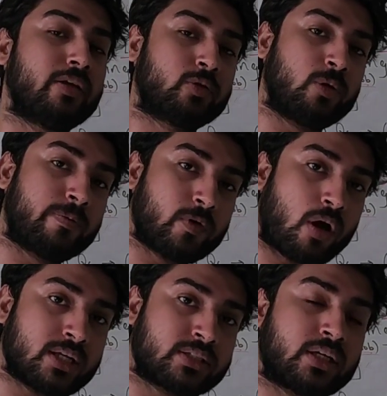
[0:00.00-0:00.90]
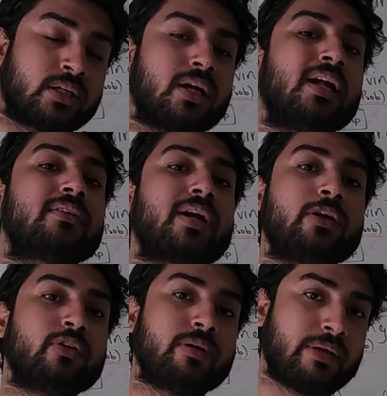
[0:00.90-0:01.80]
So if you are stuck,
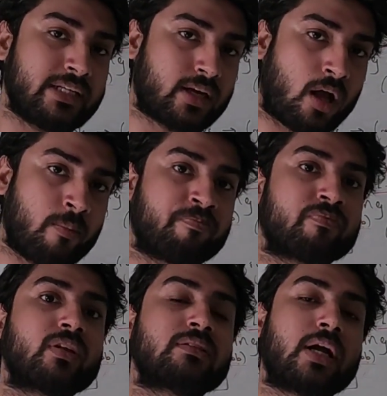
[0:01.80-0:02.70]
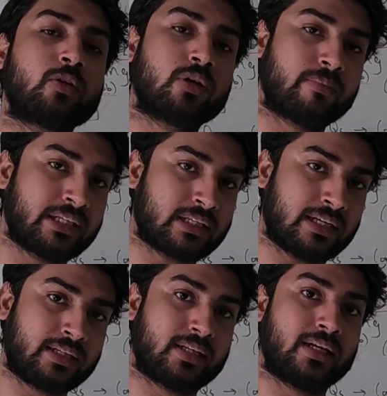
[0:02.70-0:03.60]
try to remain calm, try to remain
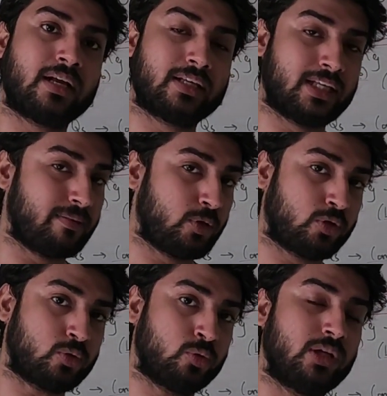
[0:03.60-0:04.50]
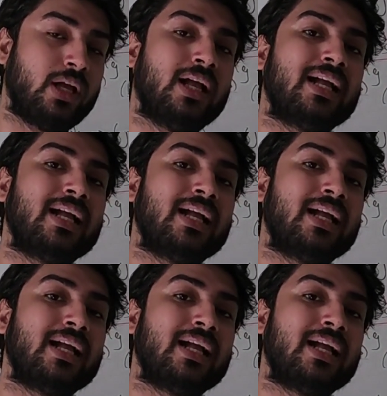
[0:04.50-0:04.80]
collected, keep your cool,